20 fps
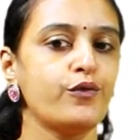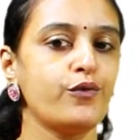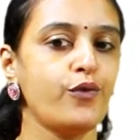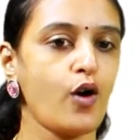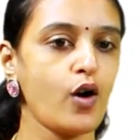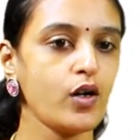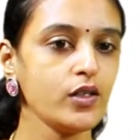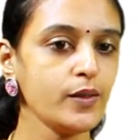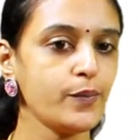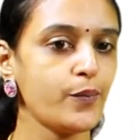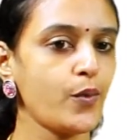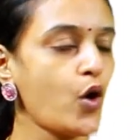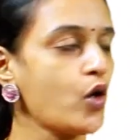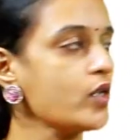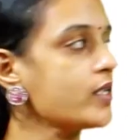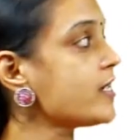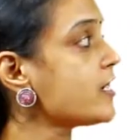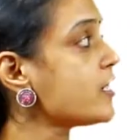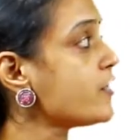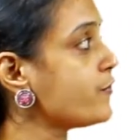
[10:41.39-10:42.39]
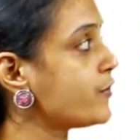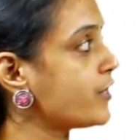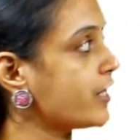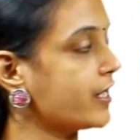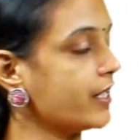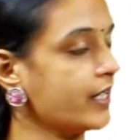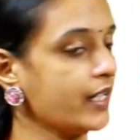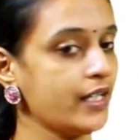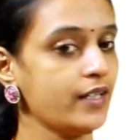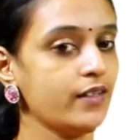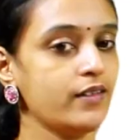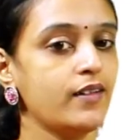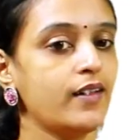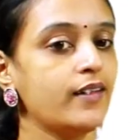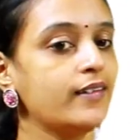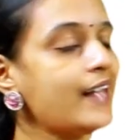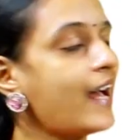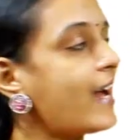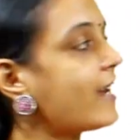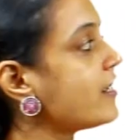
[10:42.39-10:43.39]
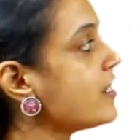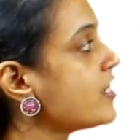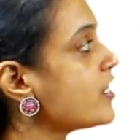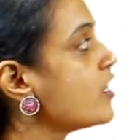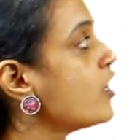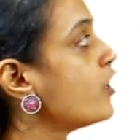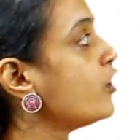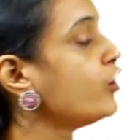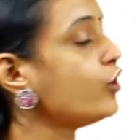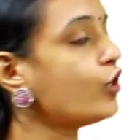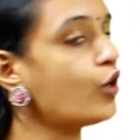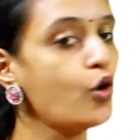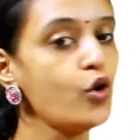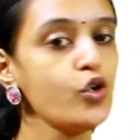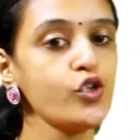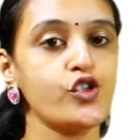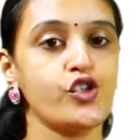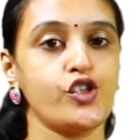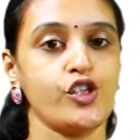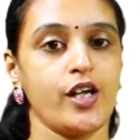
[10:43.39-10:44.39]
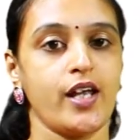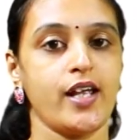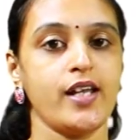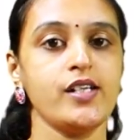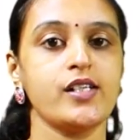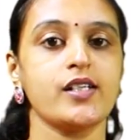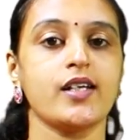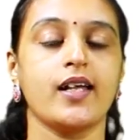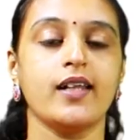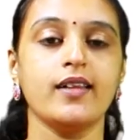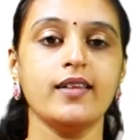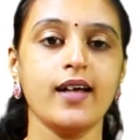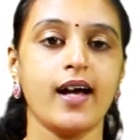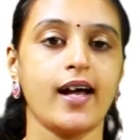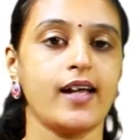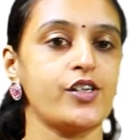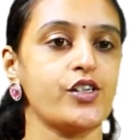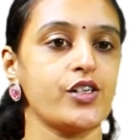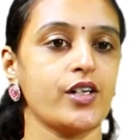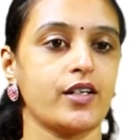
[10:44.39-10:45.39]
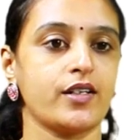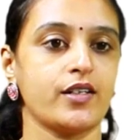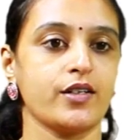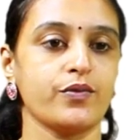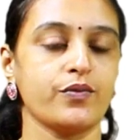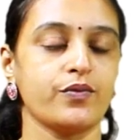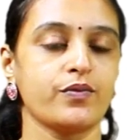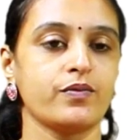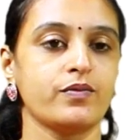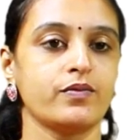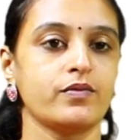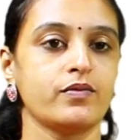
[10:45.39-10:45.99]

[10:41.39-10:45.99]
For the positive degree, there is no change in the adjective.